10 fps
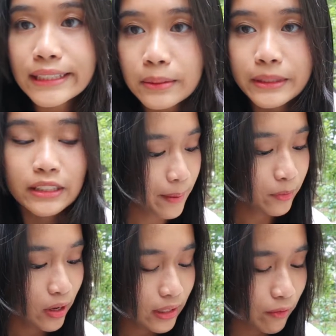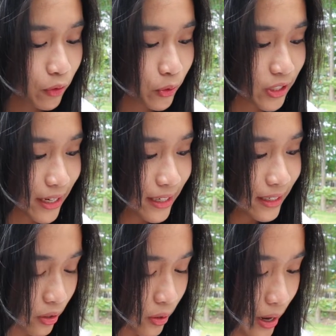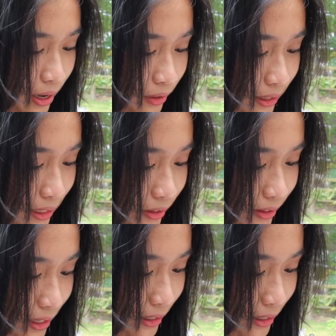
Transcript: near me. I'm not that photogenic, so I don't think they look that